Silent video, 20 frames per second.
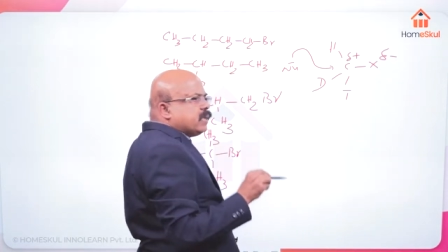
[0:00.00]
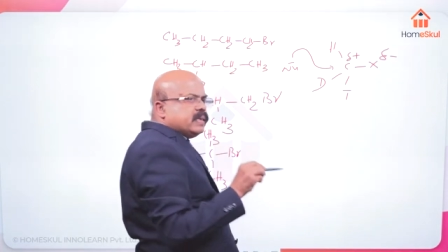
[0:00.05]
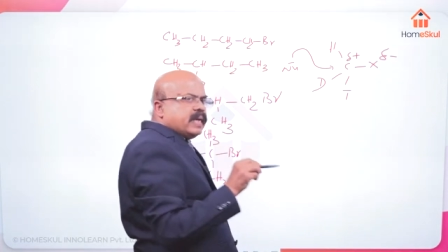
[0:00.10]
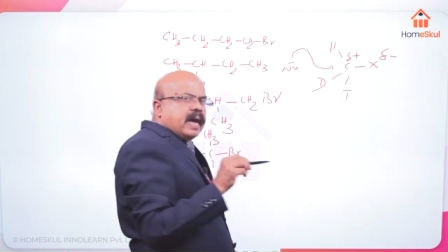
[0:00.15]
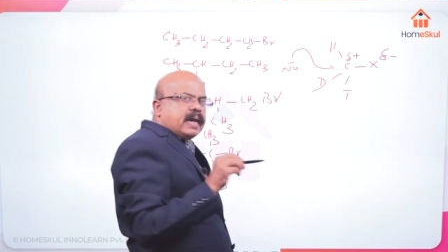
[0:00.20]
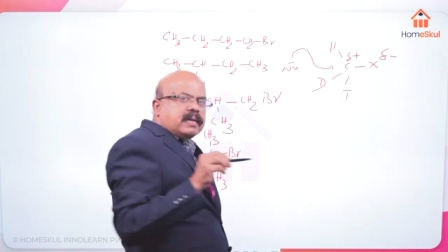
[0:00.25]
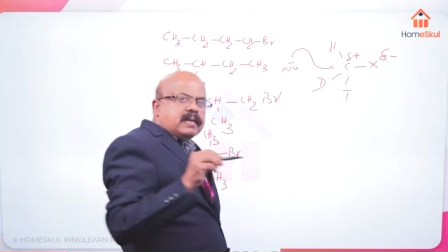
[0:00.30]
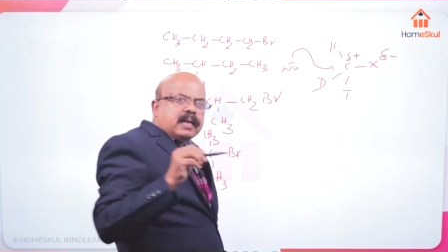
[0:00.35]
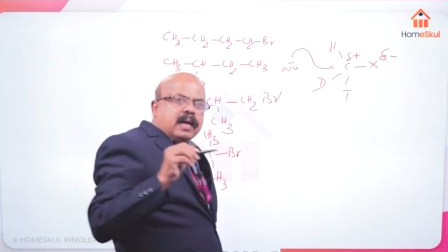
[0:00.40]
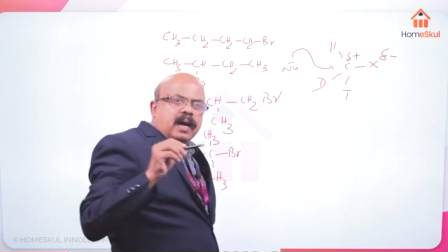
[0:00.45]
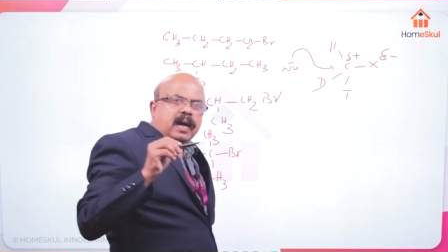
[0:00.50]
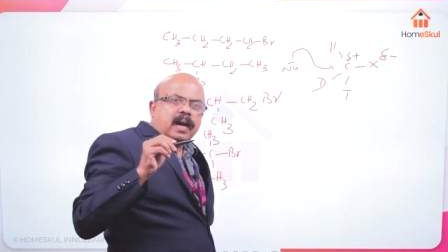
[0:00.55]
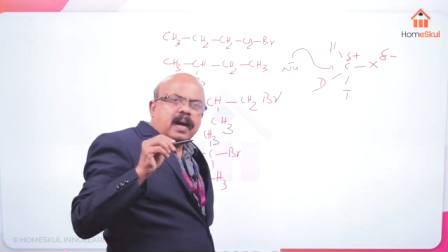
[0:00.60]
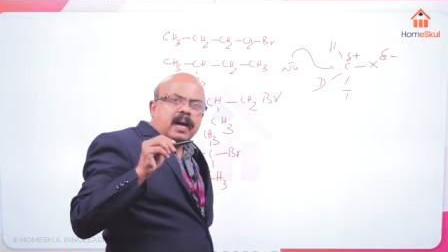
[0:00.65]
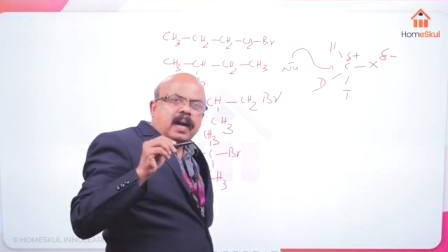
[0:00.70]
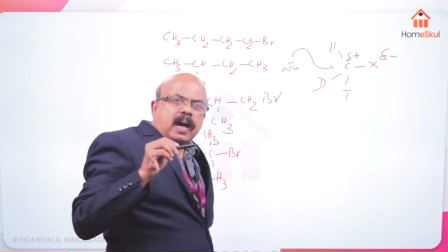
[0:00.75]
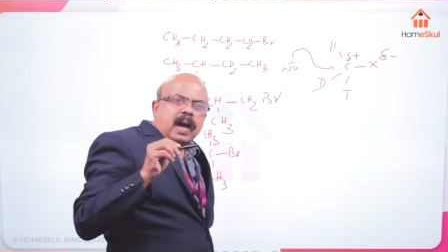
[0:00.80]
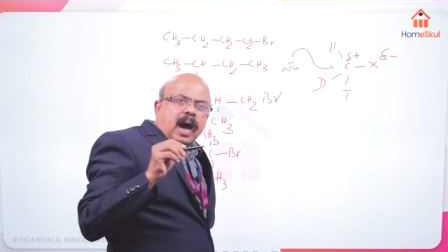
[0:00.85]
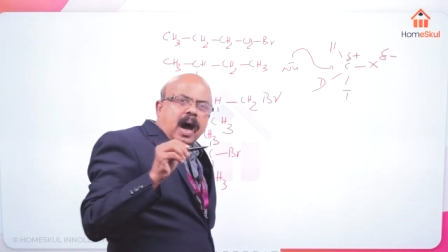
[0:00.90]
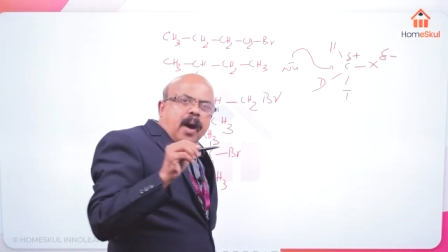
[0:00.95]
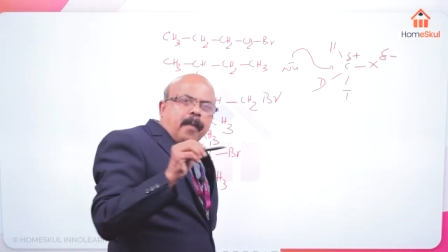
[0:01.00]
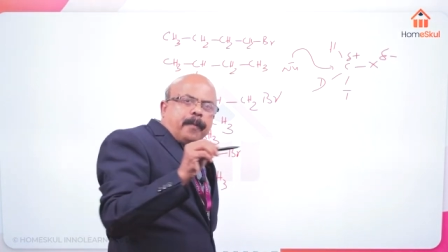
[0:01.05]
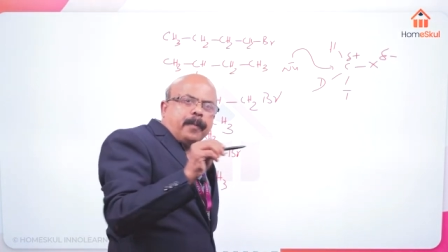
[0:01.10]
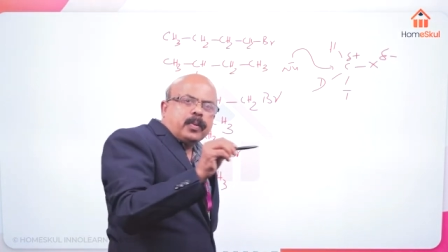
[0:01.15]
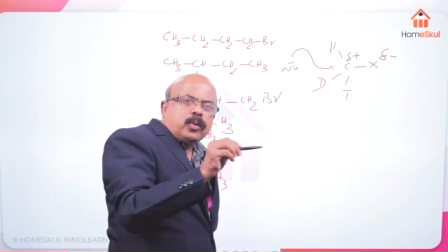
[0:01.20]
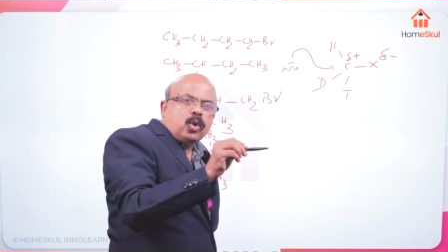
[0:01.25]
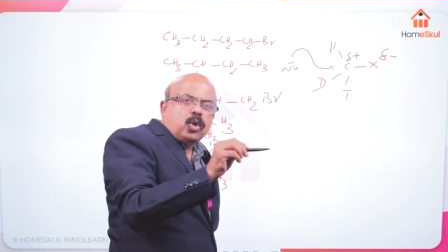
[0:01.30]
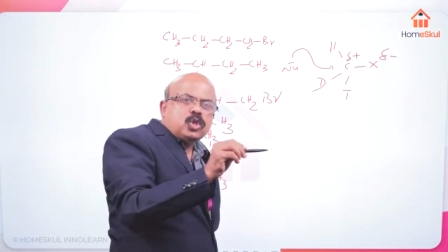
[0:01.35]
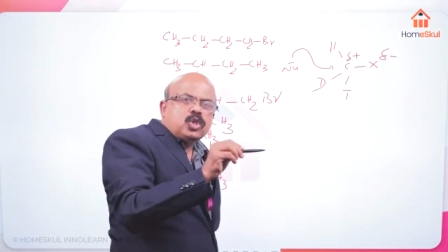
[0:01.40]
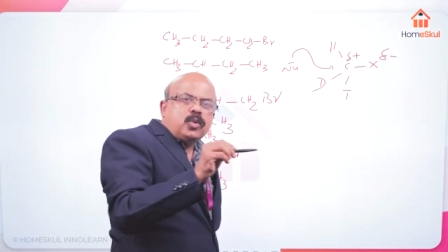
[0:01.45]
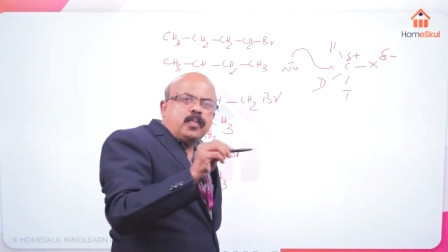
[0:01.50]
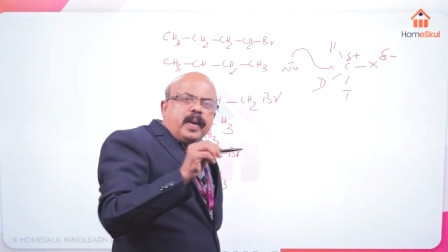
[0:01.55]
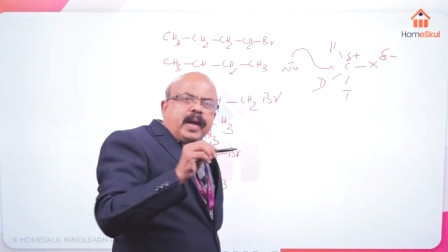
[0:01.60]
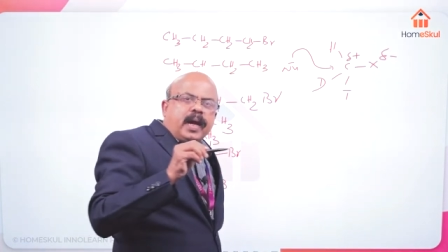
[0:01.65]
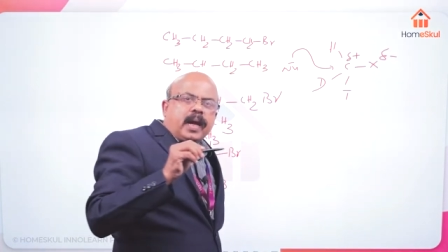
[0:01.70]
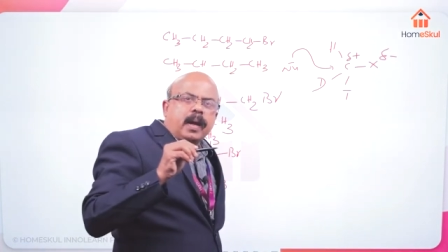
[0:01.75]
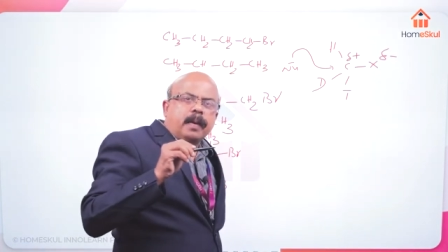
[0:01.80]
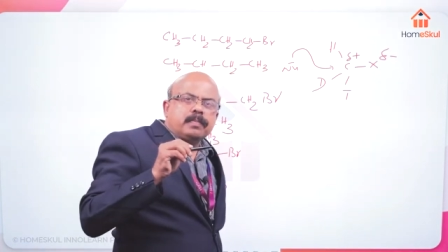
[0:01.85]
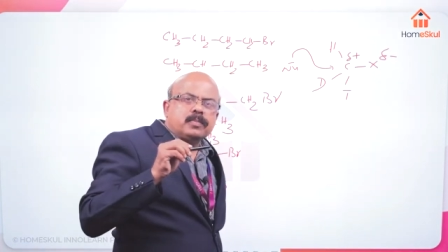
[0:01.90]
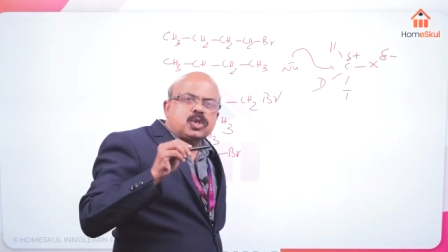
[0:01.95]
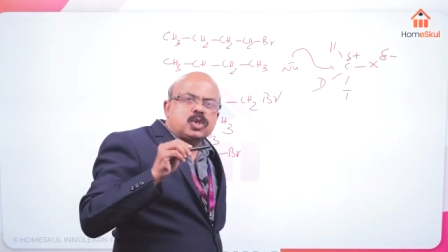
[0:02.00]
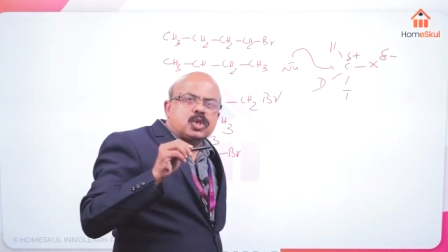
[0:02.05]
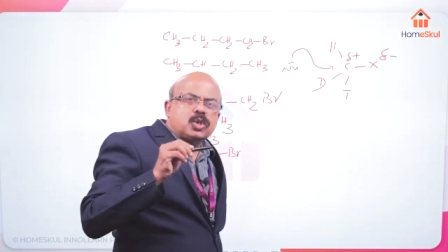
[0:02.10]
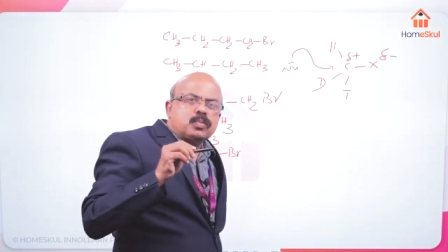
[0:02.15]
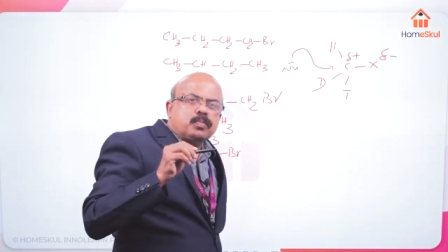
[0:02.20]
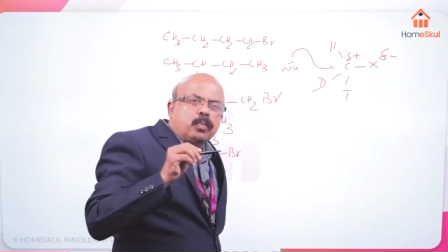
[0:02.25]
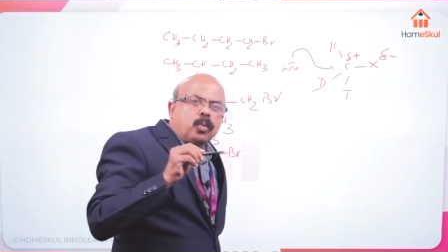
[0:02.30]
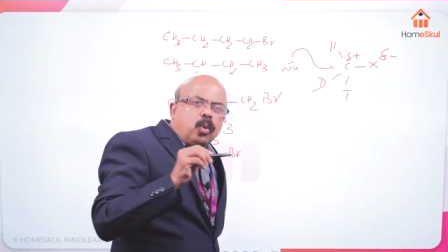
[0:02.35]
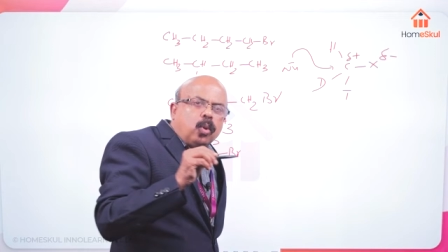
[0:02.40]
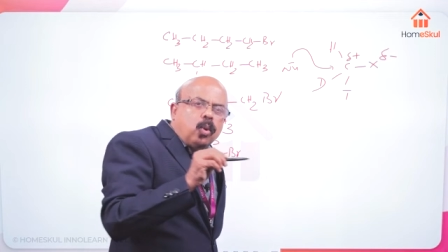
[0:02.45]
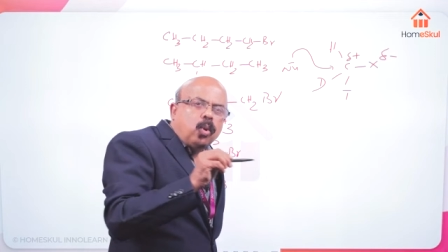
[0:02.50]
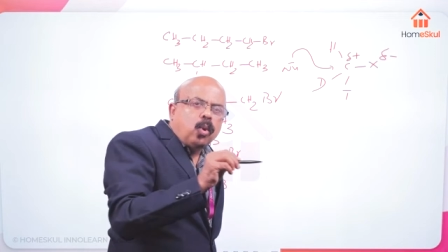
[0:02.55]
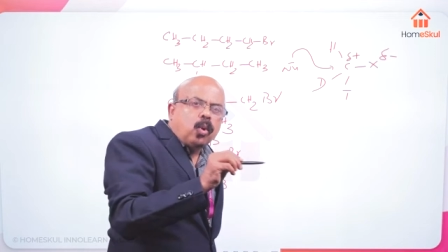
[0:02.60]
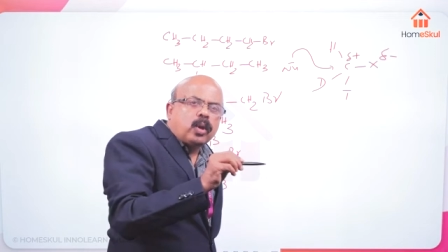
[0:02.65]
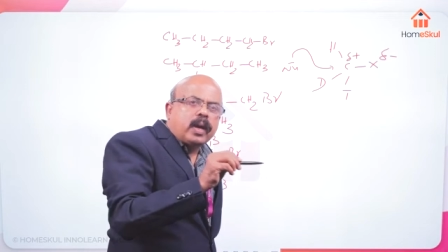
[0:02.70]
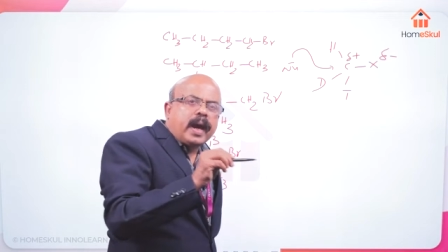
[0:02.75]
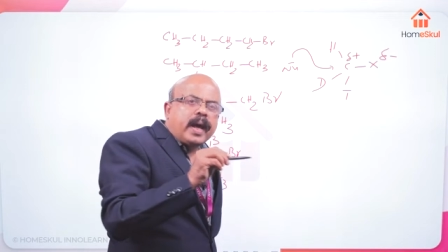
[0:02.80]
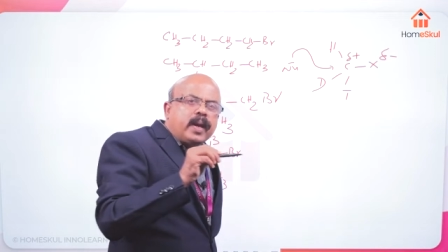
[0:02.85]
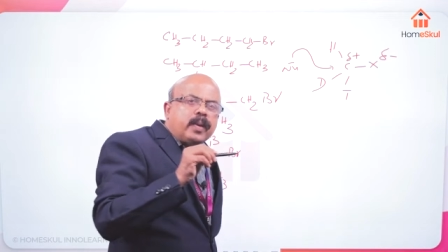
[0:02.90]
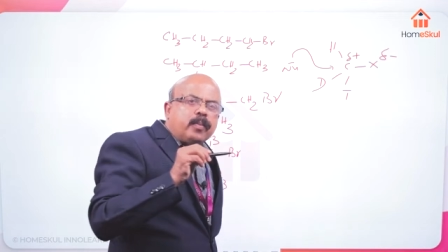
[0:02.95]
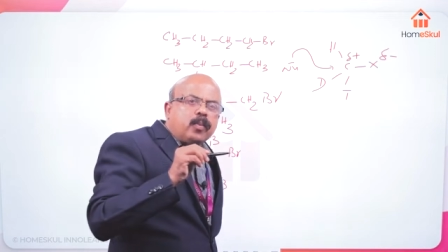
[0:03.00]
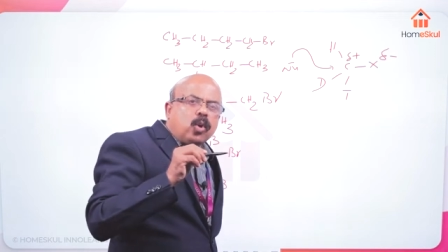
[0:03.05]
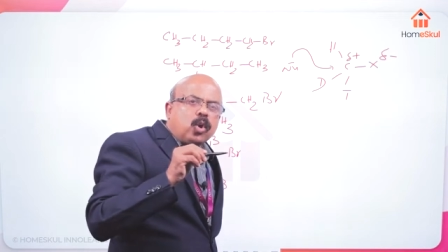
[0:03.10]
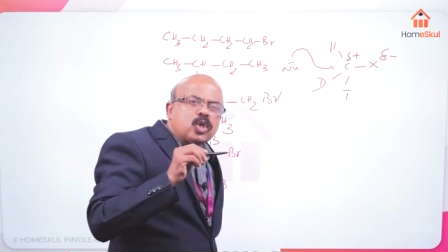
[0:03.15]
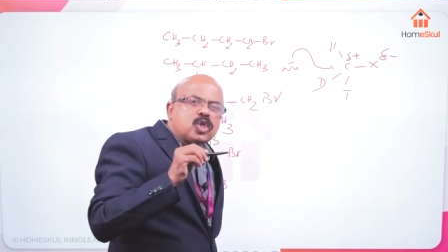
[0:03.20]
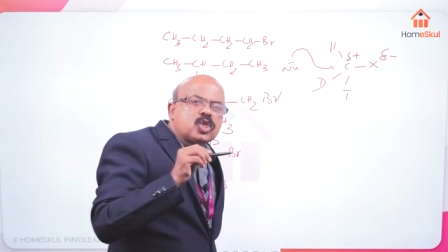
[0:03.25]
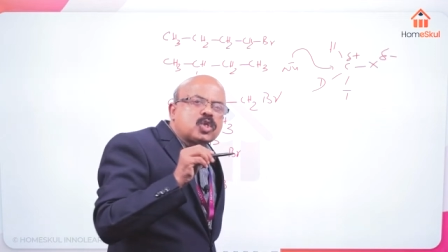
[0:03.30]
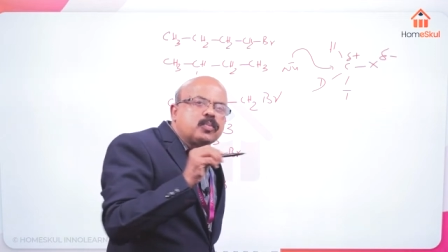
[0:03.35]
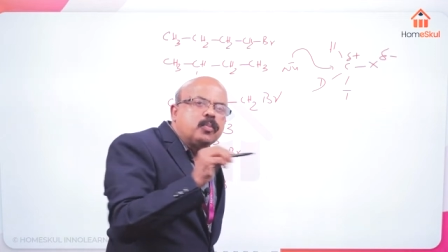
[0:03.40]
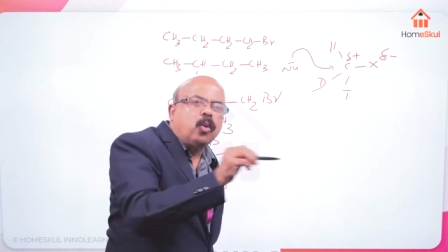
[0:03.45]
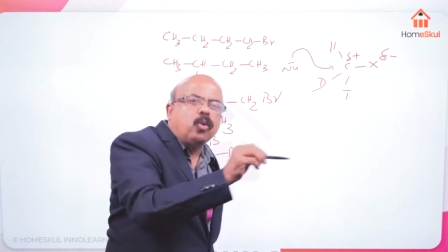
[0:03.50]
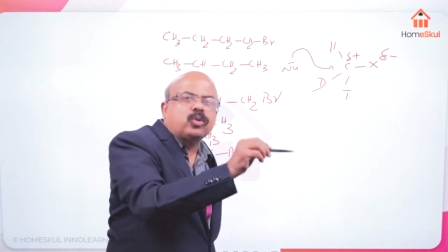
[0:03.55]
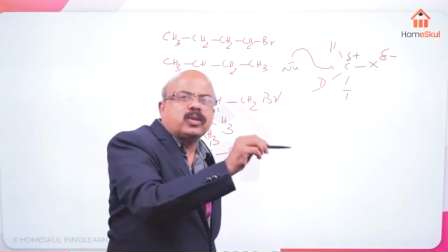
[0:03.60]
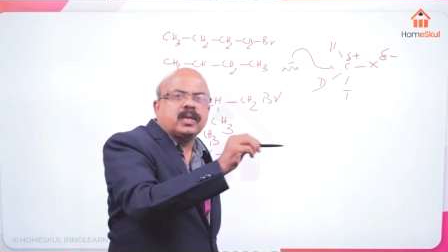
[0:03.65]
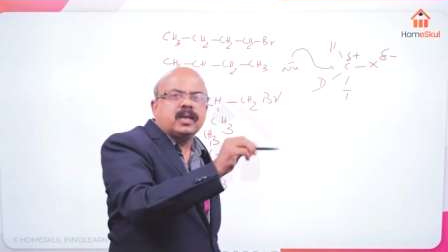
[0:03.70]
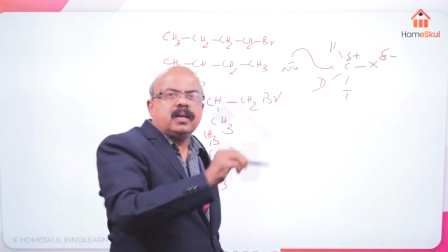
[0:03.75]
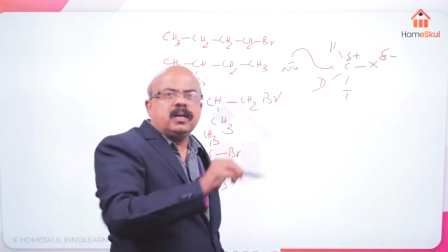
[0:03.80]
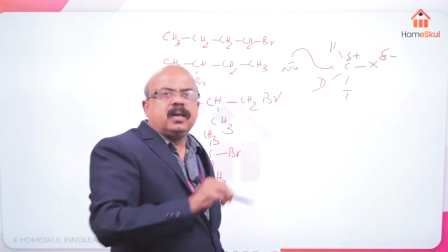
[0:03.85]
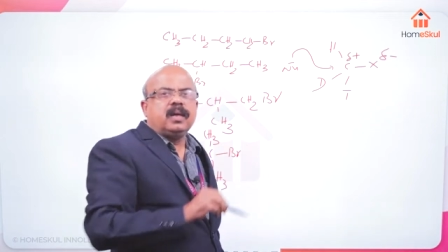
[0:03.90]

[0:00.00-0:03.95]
that approach becomes more and more smooth